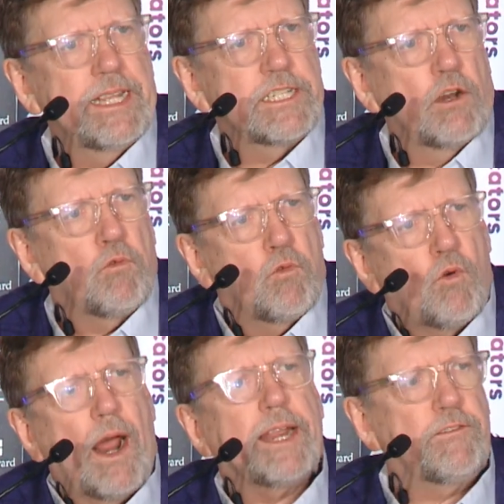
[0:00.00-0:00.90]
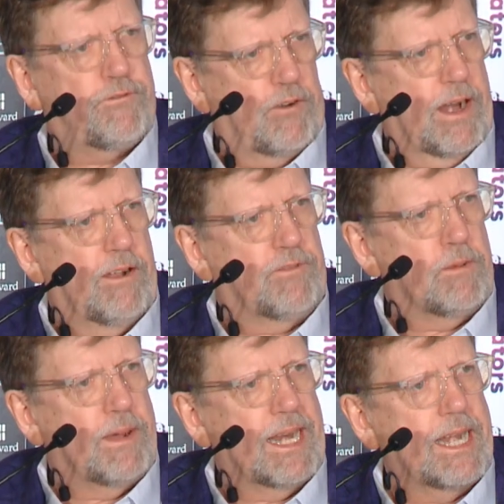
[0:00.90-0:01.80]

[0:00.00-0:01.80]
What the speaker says: is a right for everybody,